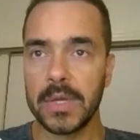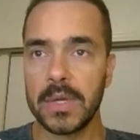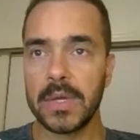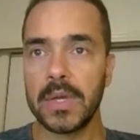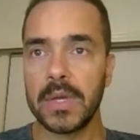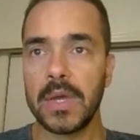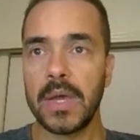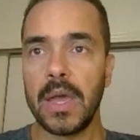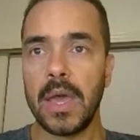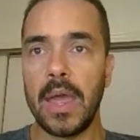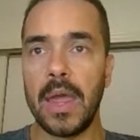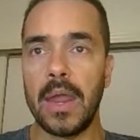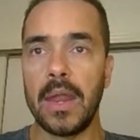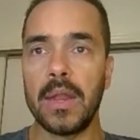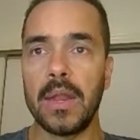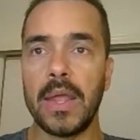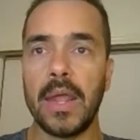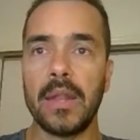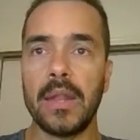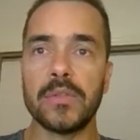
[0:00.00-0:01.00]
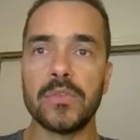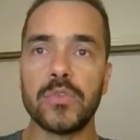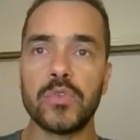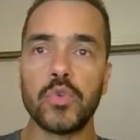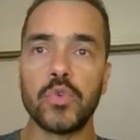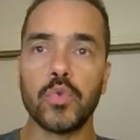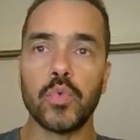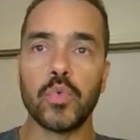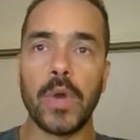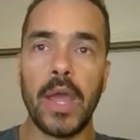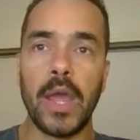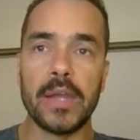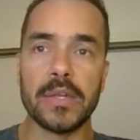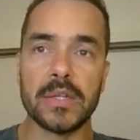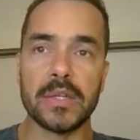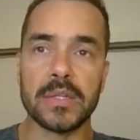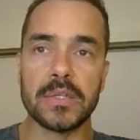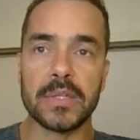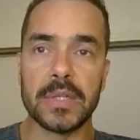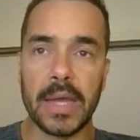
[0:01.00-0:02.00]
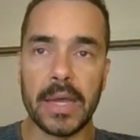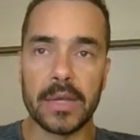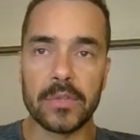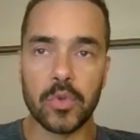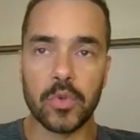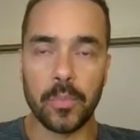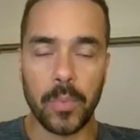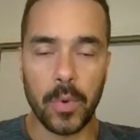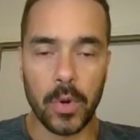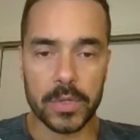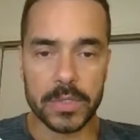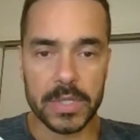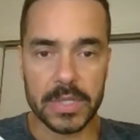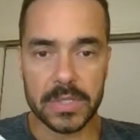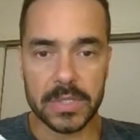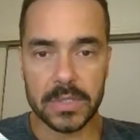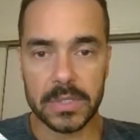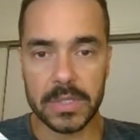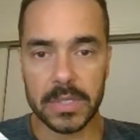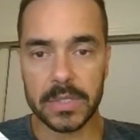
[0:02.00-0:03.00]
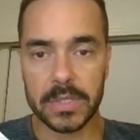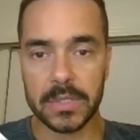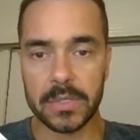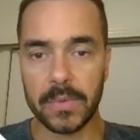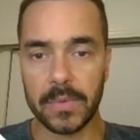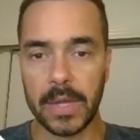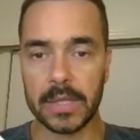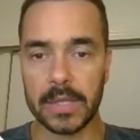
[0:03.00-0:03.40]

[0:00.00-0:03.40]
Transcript: and then two agents like to process this, right?